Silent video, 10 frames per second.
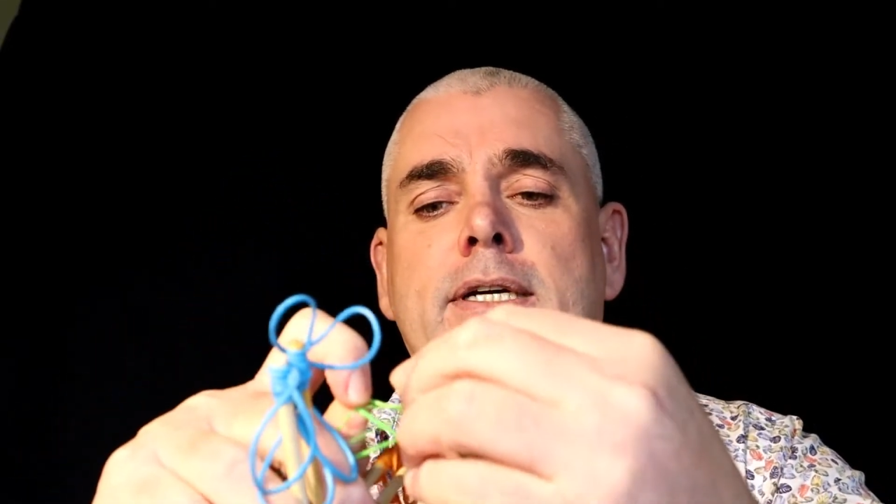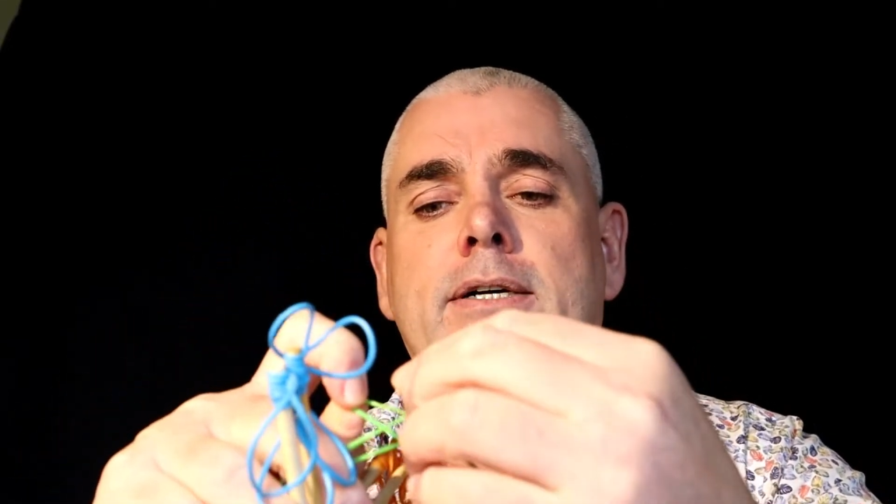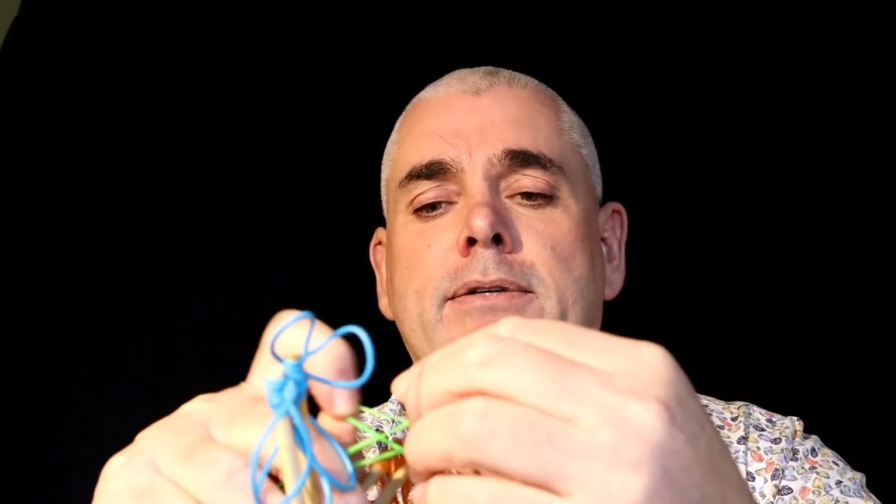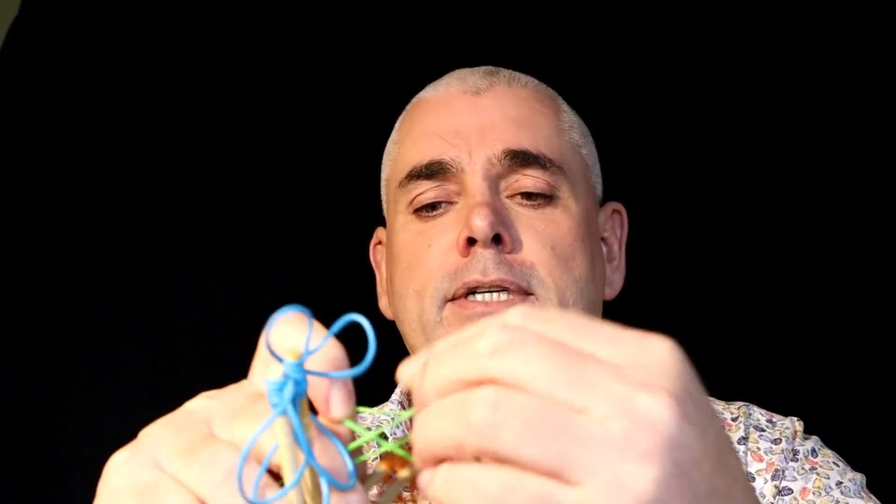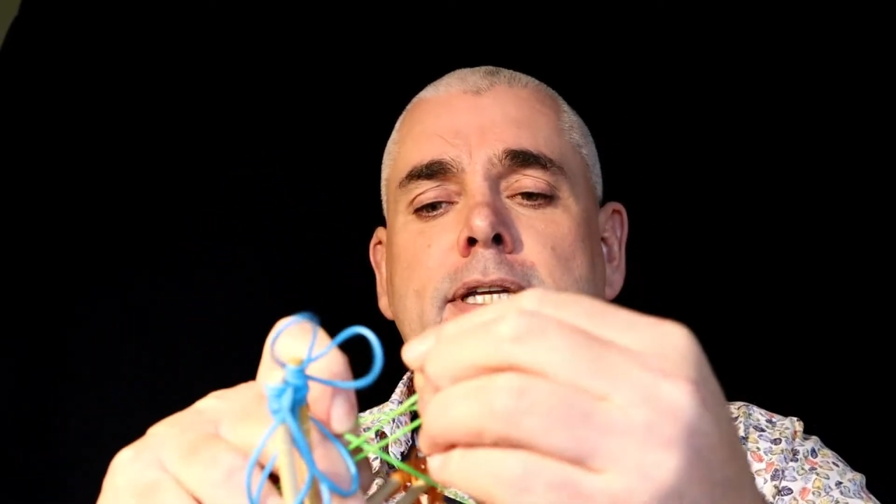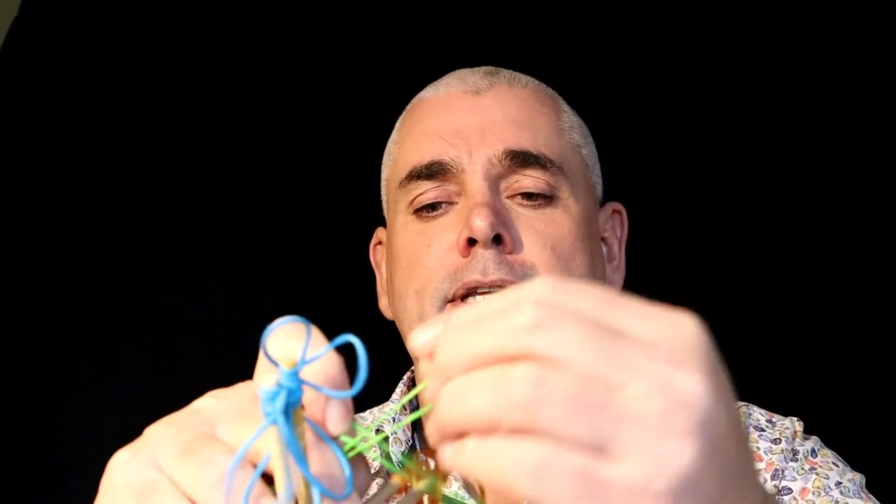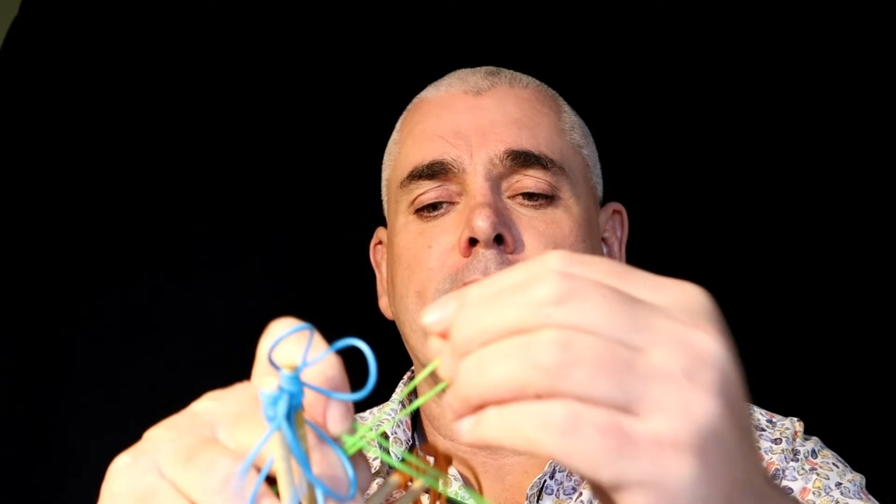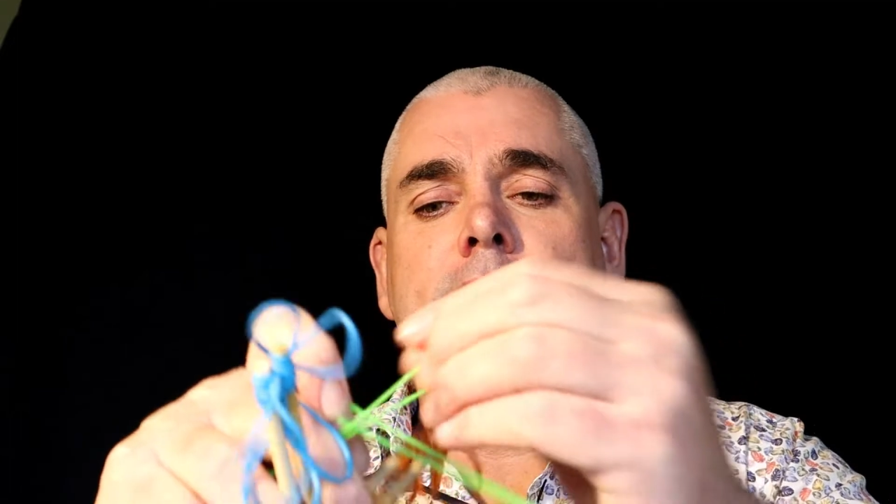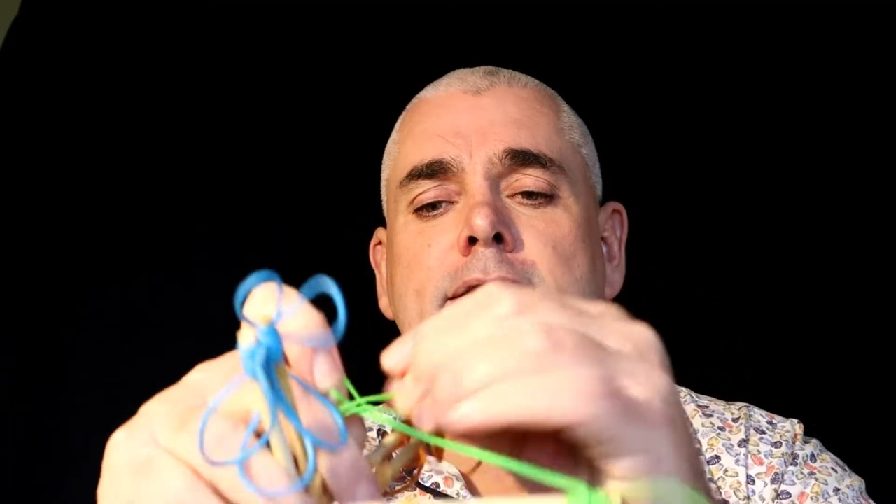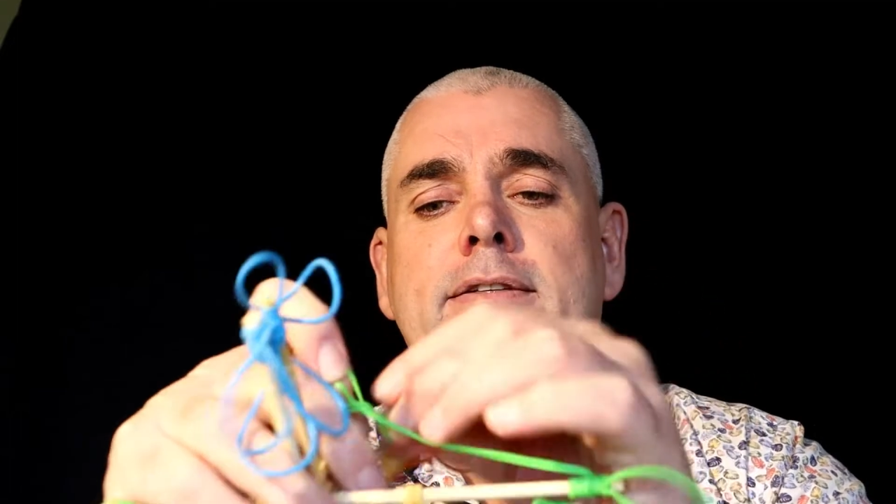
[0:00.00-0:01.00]
I want to get the
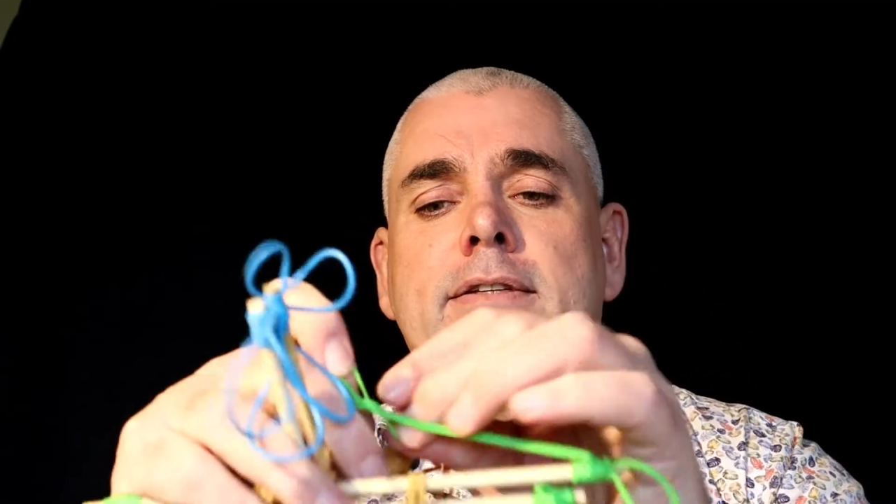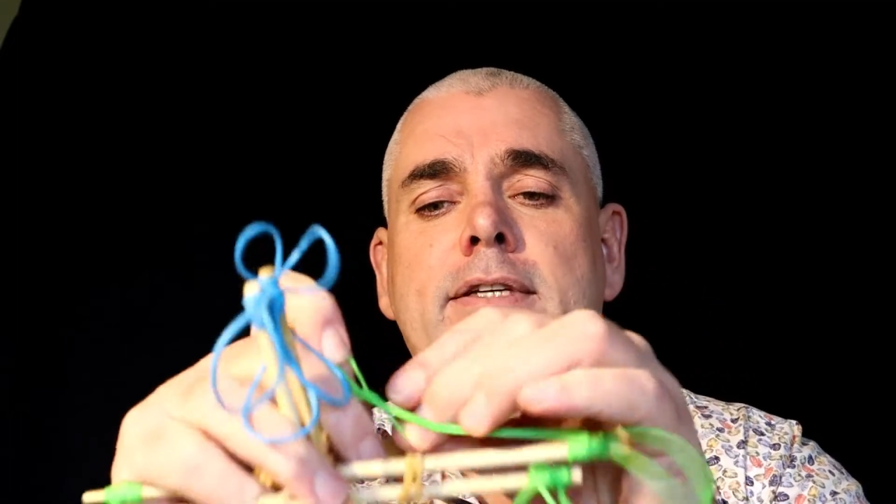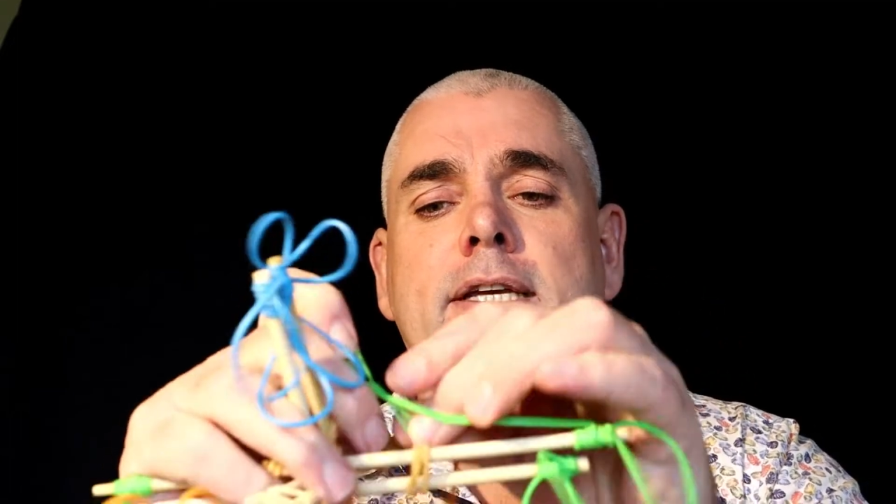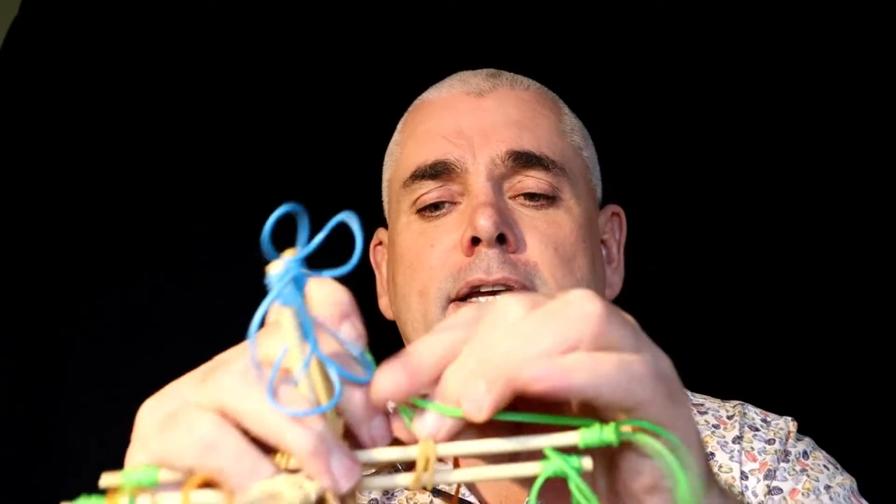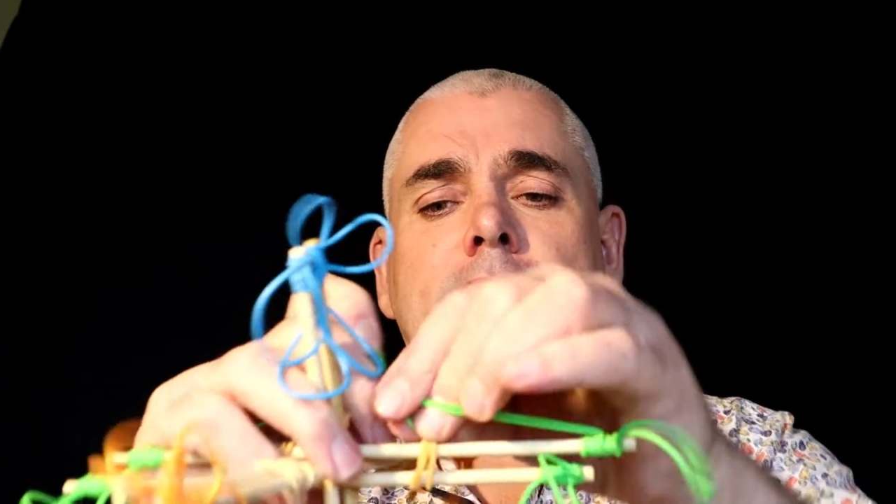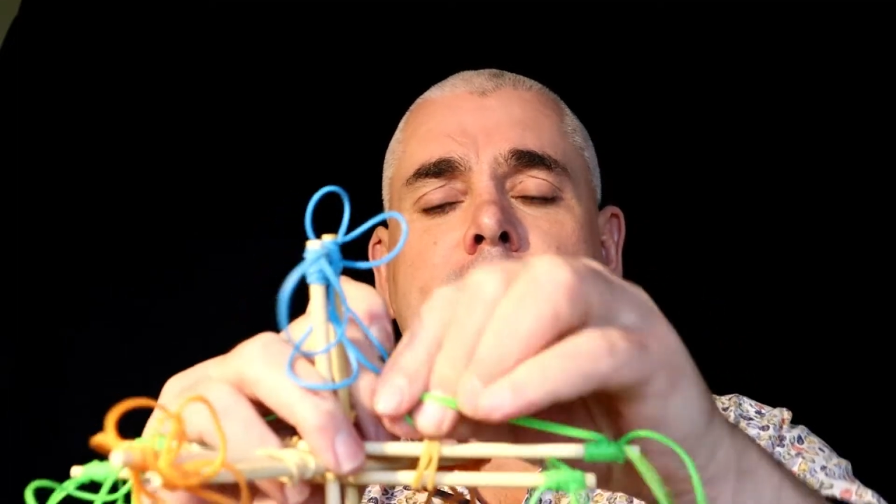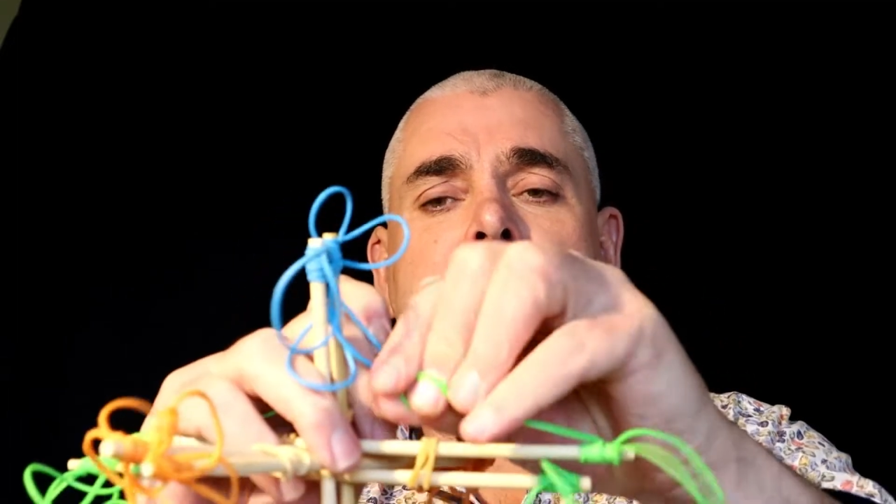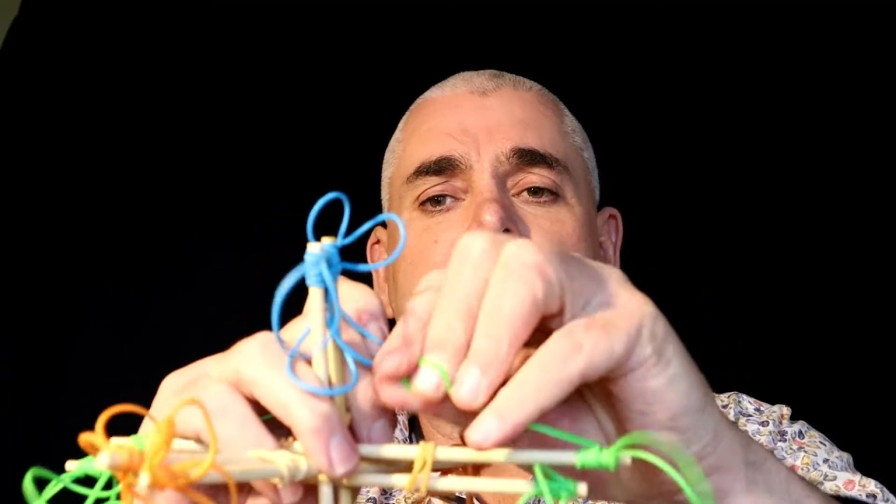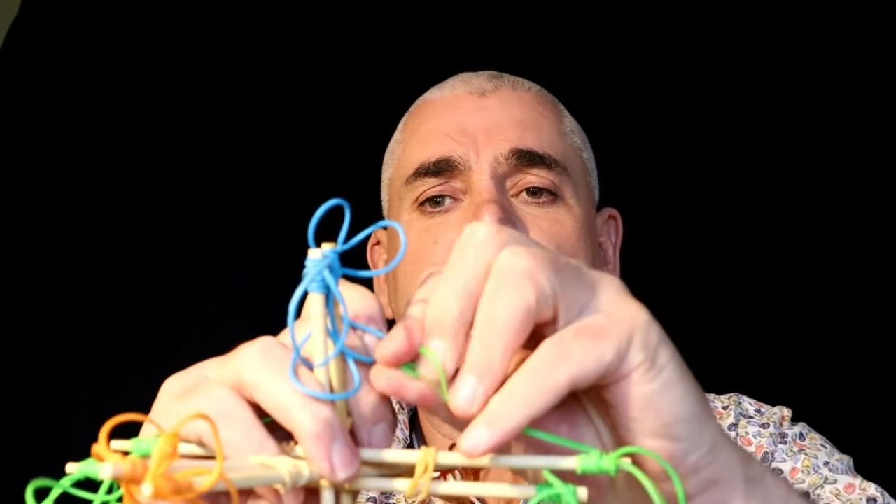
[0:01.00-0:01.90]
ends and